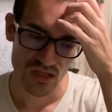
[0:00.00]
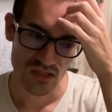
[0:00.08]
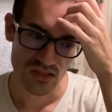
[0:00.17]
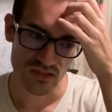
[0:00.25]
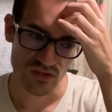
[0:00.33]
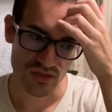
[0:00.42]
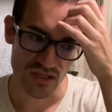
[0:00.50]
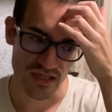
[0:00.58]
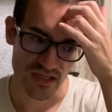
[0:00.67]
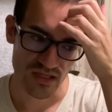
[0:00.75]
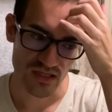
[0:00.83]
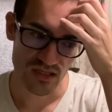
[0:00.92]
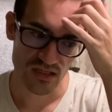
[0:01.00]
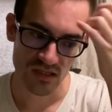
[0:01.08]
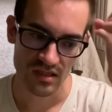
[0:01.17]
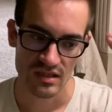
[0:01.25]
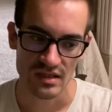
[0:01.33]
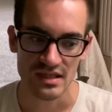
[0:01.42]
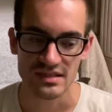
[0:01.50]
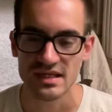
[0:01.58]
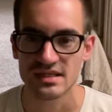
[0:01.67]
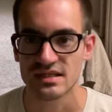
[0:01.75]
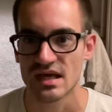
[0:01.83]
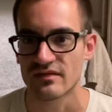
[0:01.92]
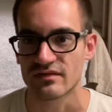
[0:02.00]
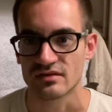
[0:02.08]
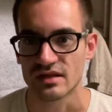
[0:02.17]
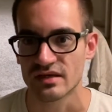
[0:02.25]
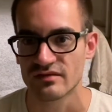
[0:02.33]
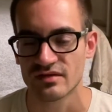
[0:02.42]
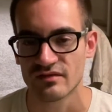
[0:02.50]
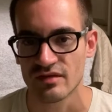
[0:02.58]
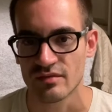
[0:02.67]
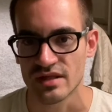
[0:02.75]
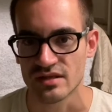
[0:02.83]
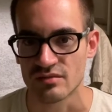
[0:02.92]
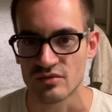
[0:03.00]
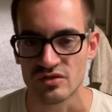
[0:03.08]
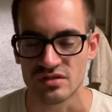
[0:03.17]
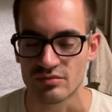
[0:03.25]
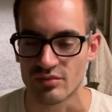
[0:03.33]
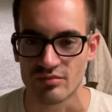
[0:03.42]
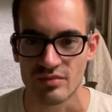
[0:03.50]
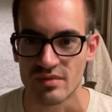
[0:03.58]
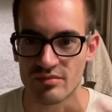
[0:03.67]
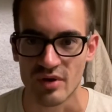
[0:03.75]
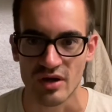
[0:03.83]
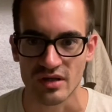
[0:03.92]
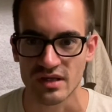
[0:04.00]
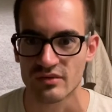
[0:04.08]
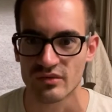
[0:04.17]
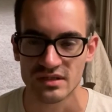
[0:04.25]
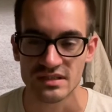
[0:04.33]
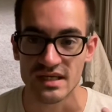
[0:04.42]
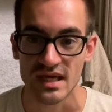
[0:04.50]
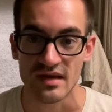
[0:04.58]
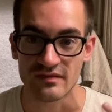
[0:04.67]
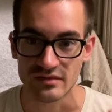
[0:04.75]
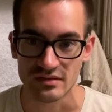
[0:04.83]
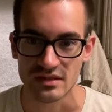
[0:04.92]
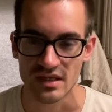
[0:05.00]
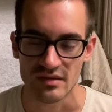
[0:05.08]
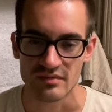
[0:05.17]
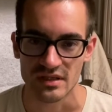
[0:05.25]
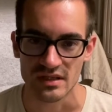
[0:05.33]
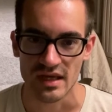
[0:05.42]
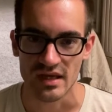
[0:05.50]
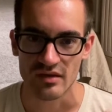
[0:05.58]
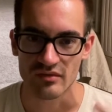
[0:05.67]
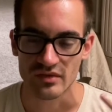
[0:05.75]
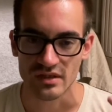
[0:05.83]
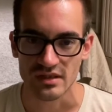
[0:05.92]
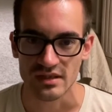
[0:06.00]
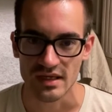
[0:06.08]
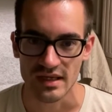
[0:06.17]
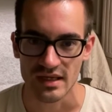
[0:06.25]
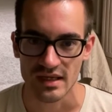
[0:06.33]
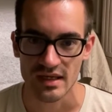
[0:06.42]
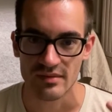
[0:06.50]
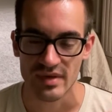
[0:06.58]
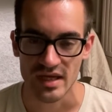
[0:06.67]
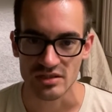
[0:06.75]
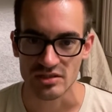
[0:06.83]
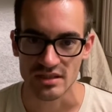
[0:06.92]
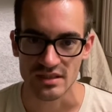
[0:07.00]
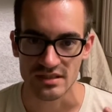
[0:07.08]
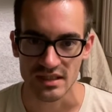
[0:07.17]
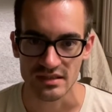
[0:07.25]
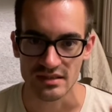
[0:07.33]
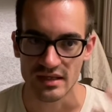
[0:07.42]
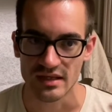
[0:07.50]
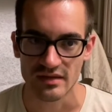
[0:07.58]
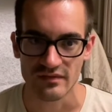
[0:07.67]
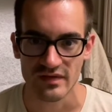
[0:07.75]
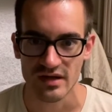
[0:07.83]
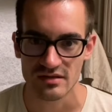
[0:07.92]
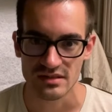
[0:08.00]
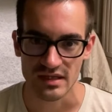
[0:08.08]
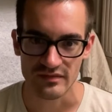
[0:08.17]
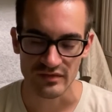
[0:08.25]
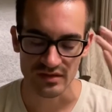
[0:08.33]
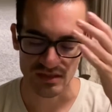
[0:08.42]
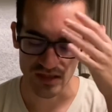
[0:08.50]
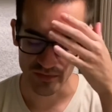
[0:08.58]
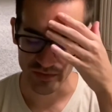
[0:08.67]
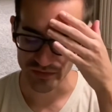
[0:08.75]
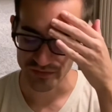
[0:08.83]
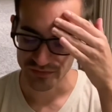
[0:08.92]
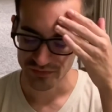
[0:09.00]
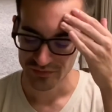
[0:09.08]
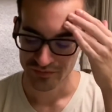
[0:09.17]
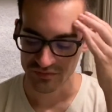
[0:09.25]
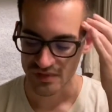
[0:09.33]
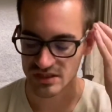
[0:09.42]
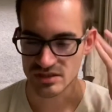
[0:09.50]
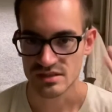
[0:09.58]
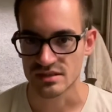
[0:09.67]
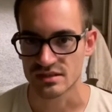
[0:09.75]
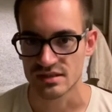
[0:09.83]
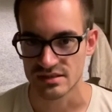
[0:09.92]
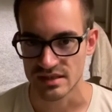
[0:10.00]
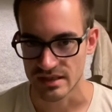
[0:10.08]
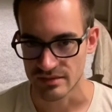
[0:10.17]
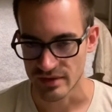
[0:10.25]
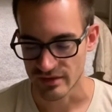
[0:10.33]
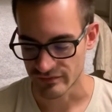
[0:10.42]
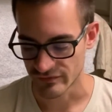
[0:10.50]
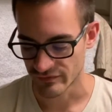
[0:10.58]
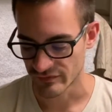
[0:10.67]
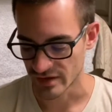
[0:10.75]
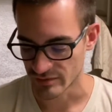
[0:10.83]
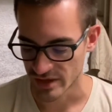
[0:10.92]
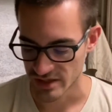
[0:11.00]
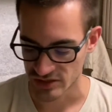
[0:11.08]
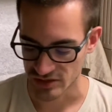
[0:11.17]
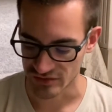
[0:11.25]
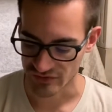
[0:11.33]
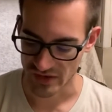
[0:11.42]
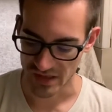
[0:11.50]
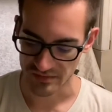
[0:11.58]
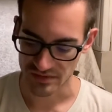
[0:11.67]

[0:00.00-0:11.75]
So like it takes effort. Like even if I'm at the amusement park, it will take effort to get me like really like passionate, excited, like a fire sign, for example. It just is not in my vibration, right?